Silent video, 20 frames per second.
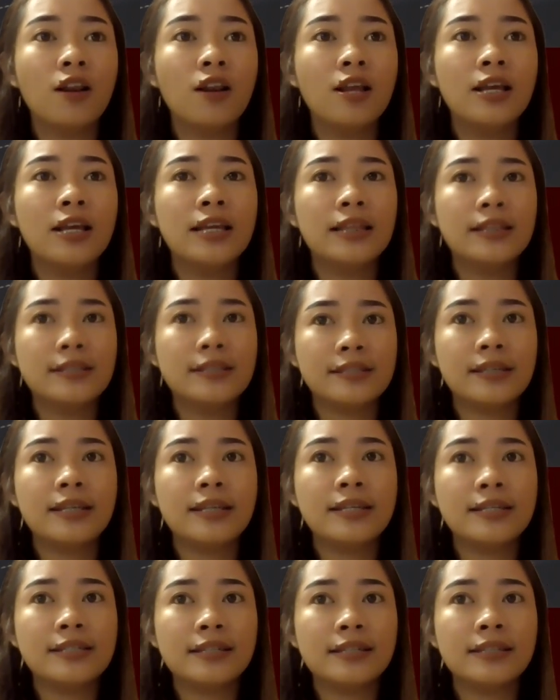Overall,
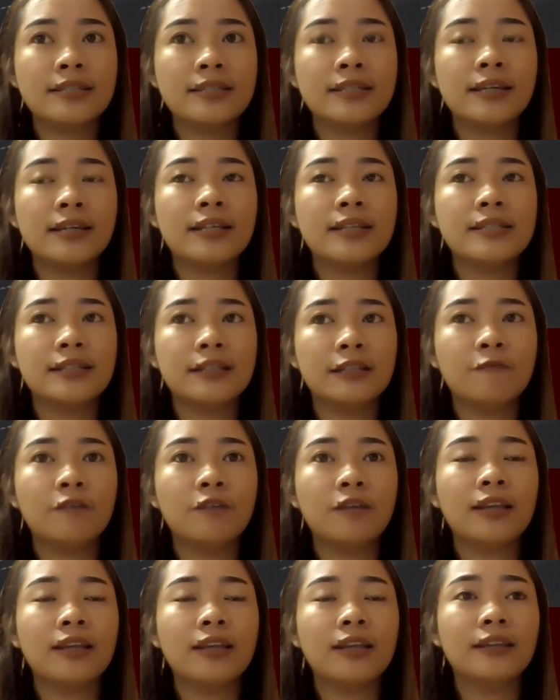the study is
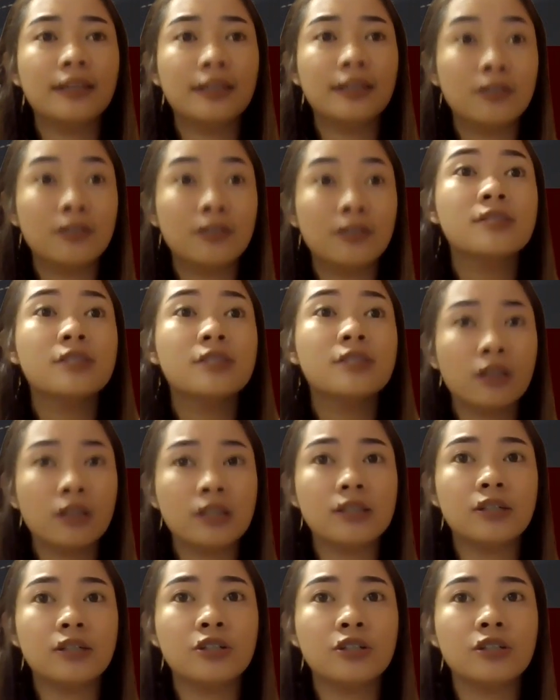statistically significant
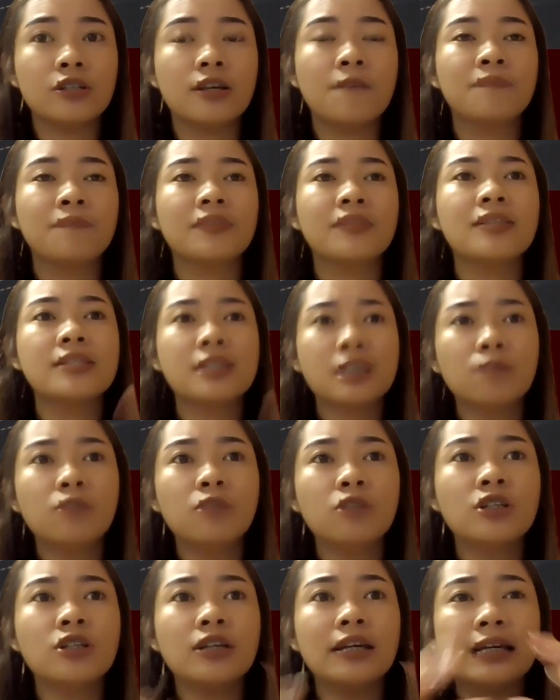diagnostic research
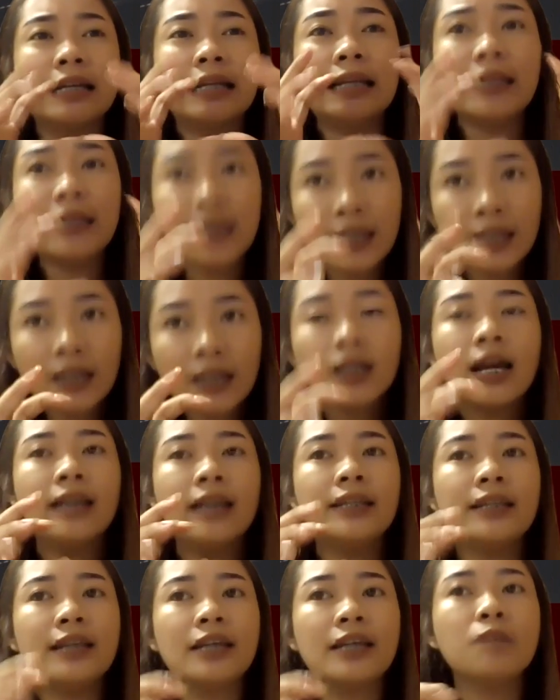that established a
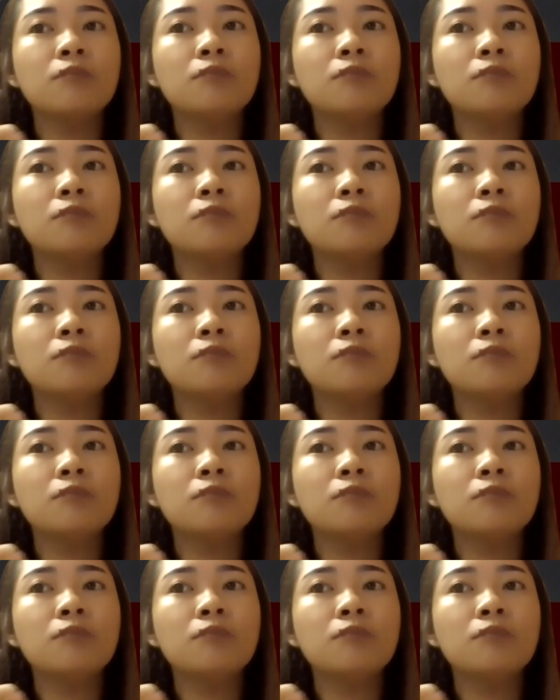clear,